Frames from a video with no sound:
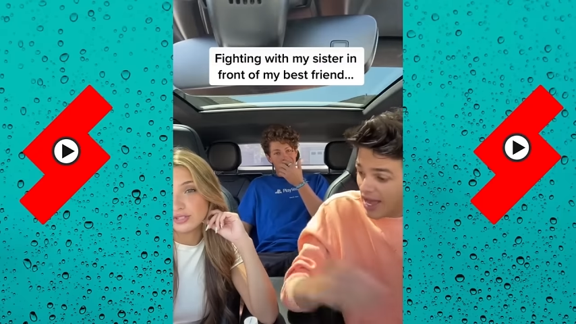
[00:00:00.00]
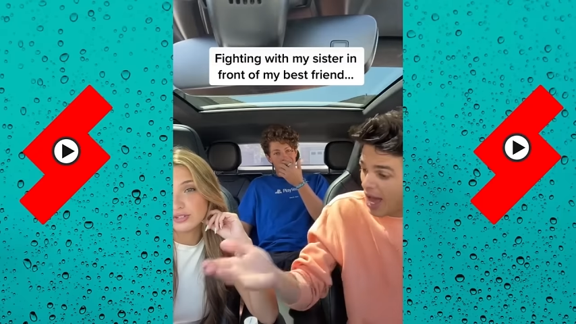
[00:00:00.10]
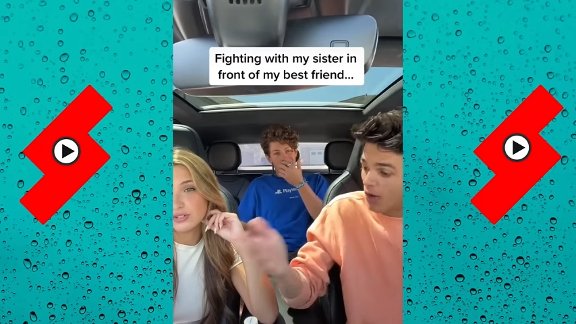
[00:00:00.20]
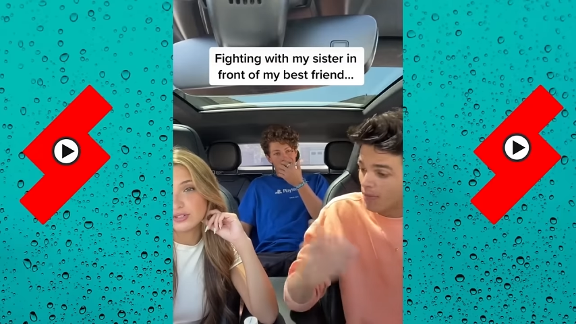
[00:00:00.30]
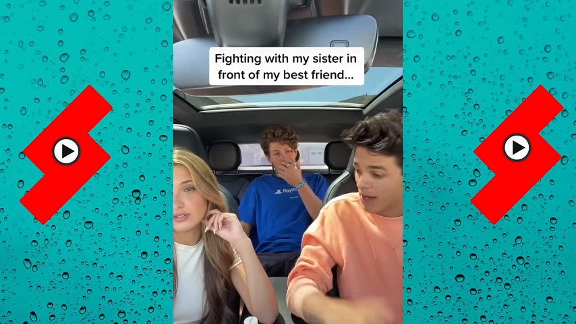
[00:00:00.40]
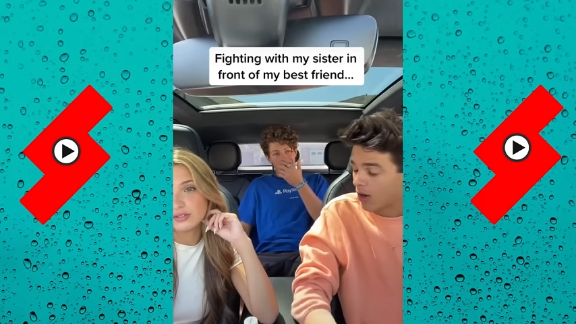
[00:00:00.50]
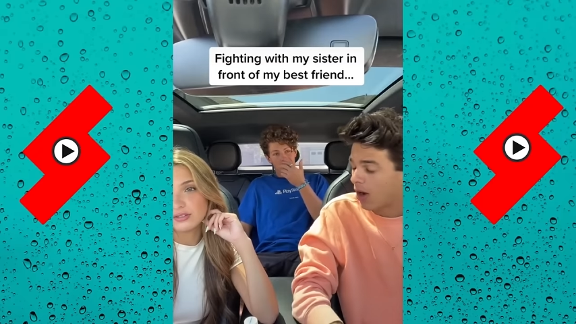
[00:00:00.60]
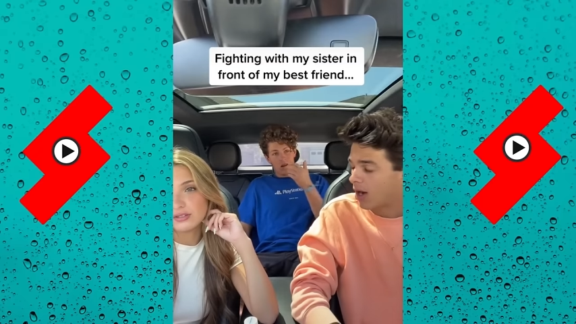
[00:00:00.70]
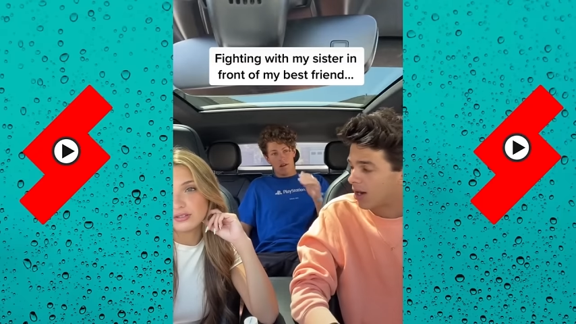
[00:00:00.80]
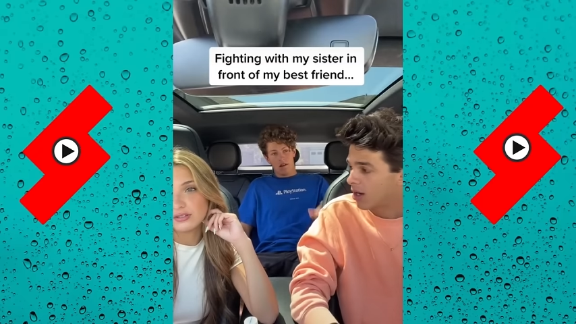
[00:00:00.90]
Speaker 1: Get out of my
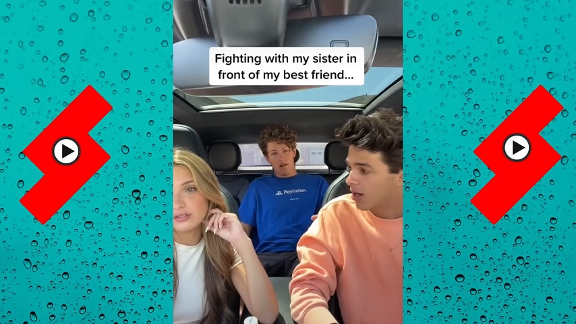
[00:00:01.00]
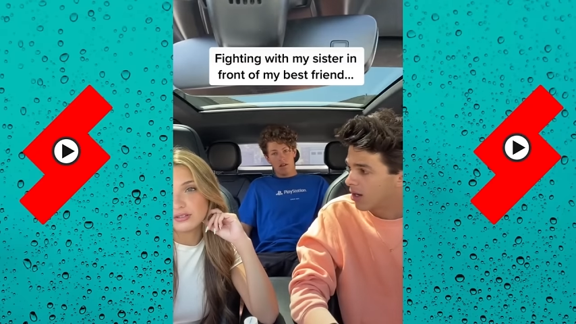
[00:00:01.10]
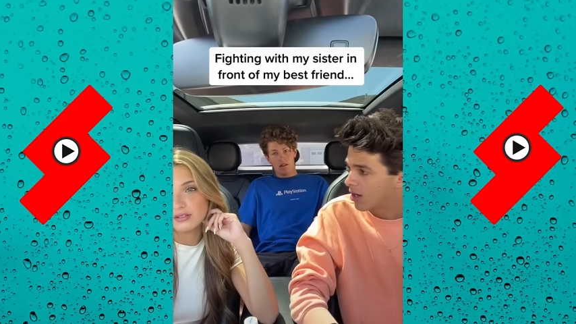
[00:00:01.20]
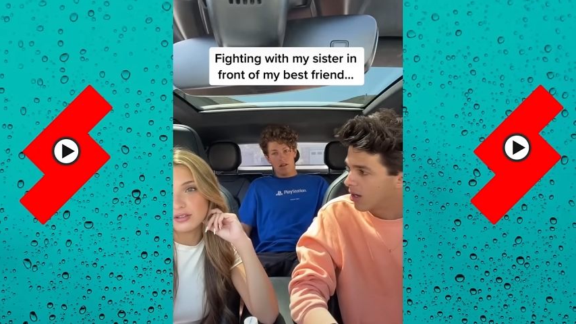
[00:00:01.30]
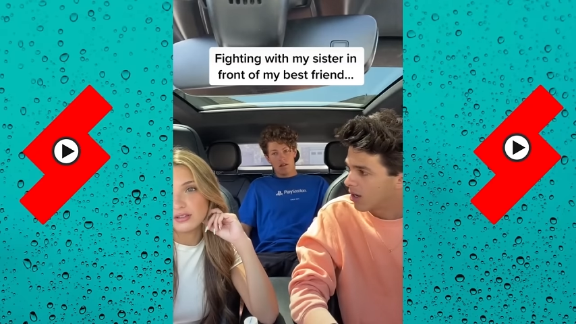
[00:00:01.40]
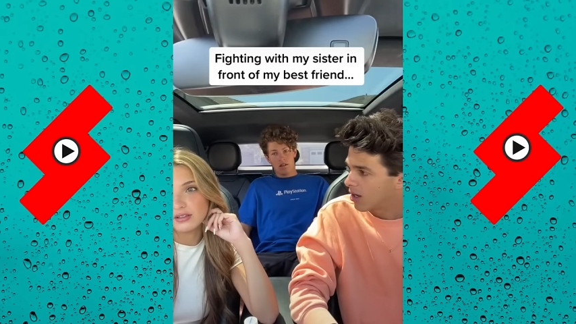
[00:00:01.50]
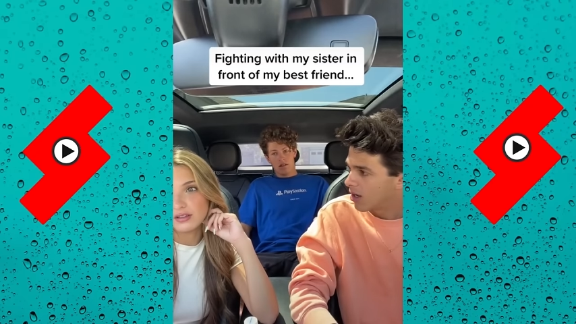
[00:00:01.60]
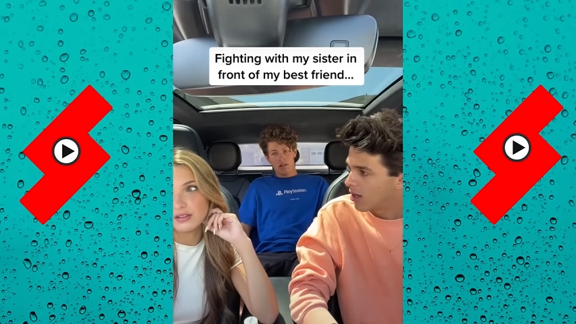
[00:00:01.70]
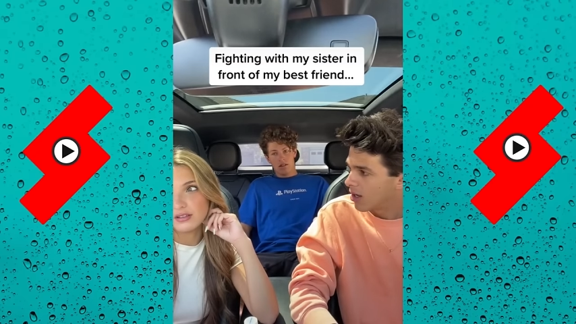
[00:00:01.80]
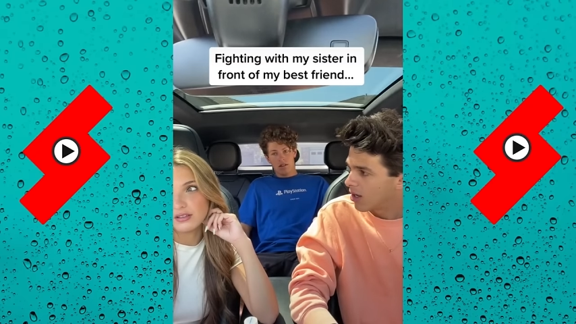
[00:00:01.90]
car.
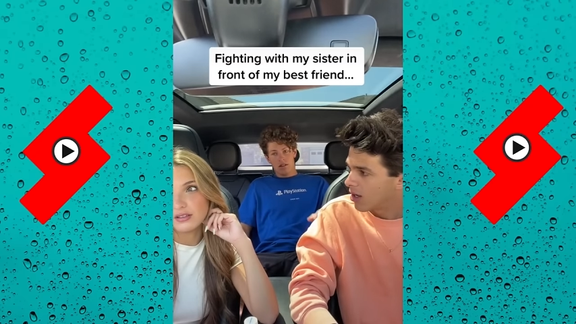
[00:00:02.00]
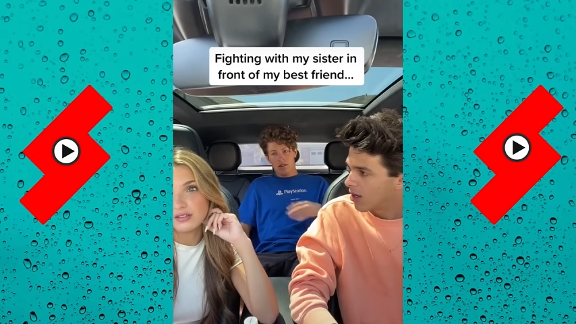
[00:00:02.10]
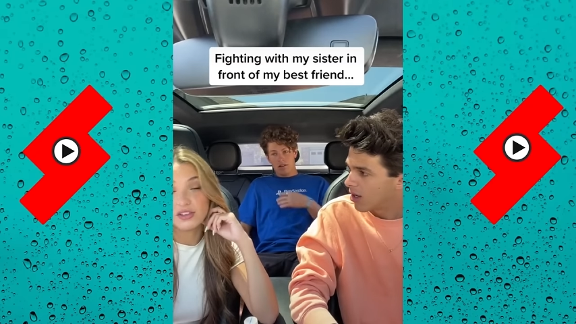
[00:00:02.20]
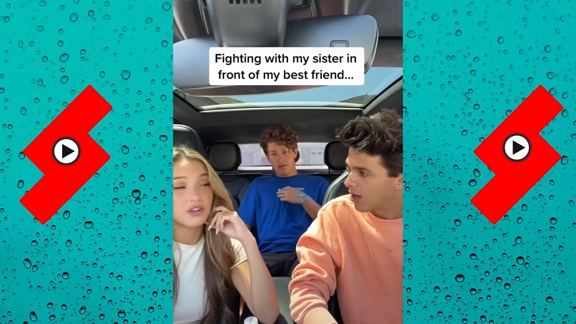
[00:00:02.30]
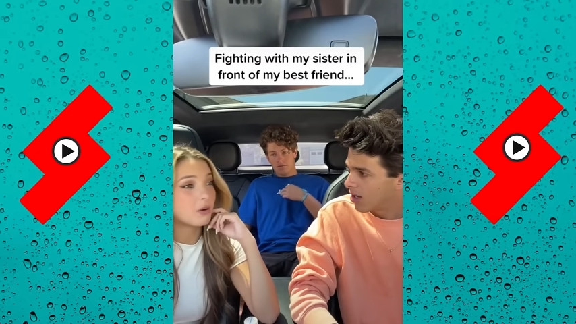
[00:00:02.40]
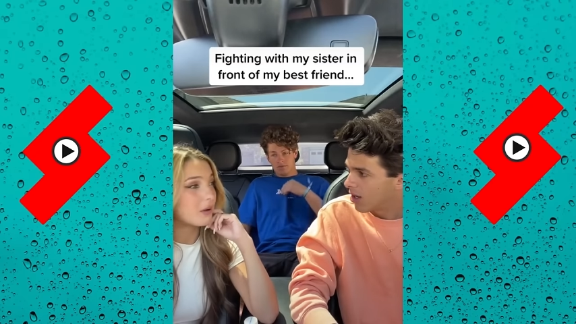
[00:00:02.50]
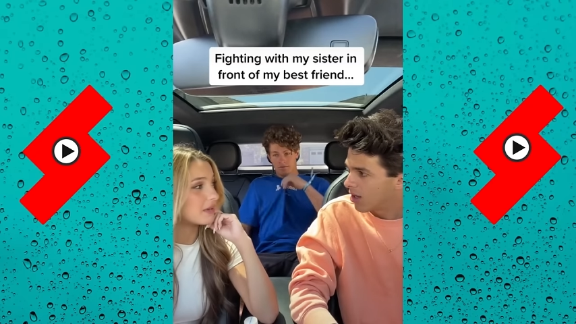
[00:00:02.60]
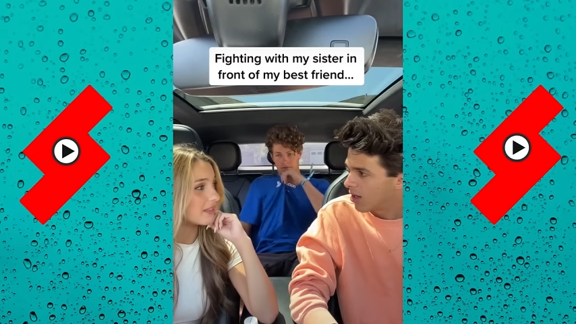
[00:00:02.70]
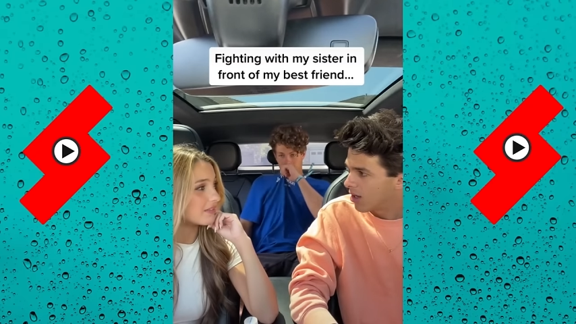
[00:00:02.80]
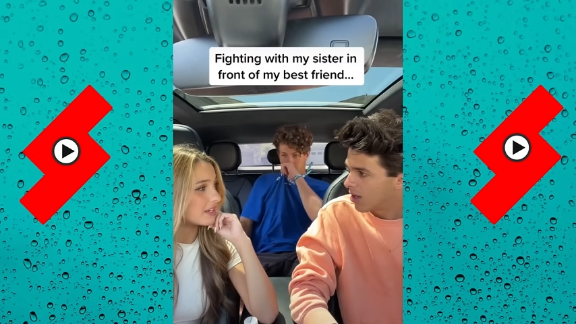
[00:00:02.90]
Speaker 2: So you don't
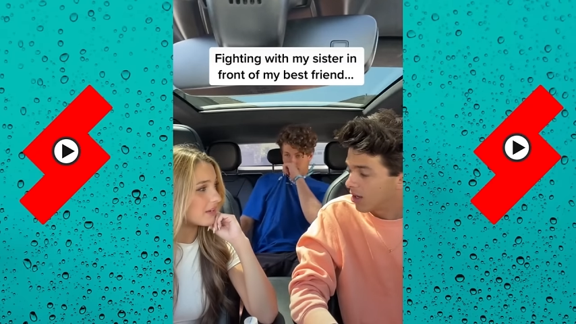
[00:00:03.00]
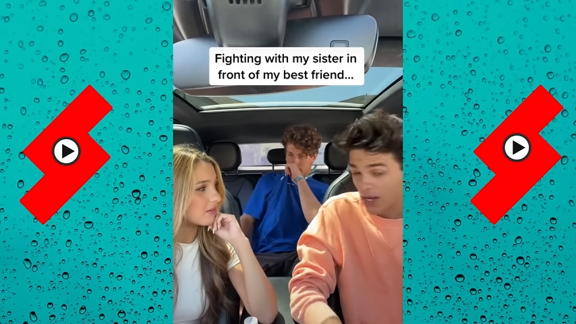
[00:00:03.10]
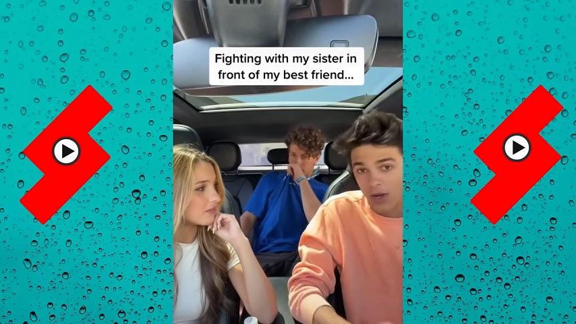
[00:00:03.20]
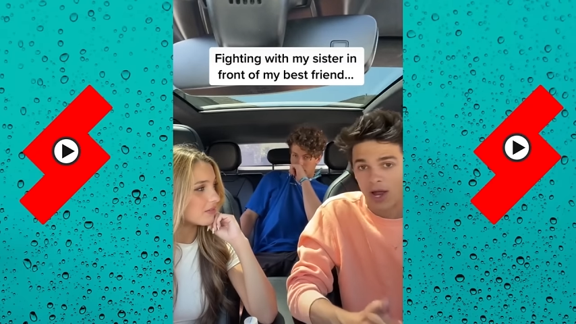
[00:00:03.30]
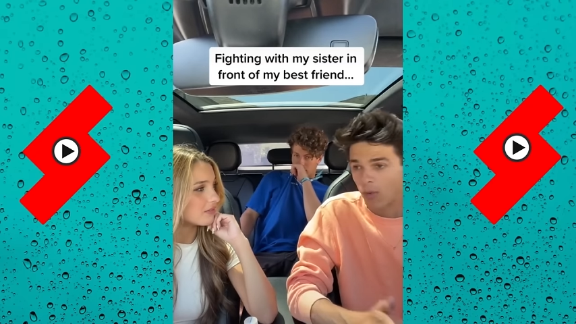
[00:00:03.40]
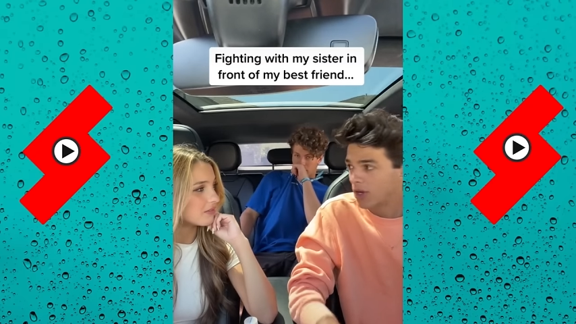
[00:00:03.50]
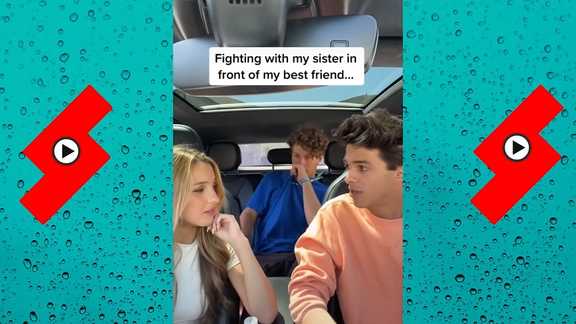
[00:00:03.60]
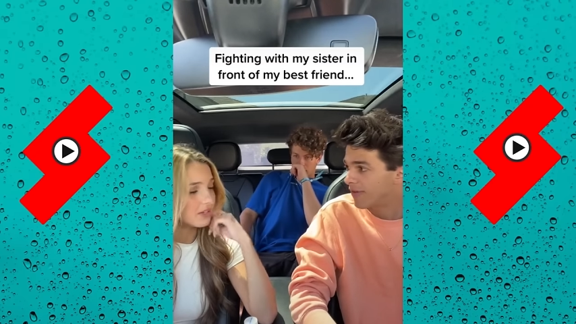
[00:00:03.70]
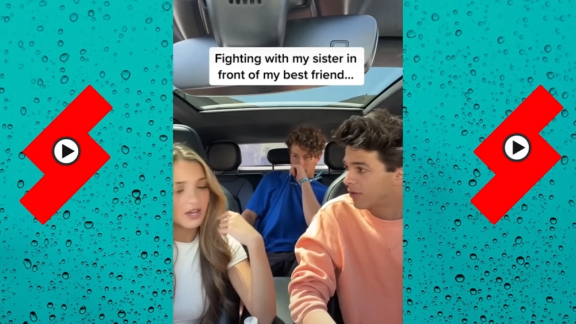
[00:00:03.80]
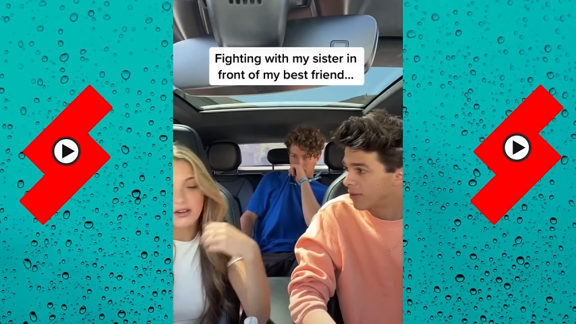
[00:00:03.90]
want me in the video? No, I don't want
Speaker 1: you in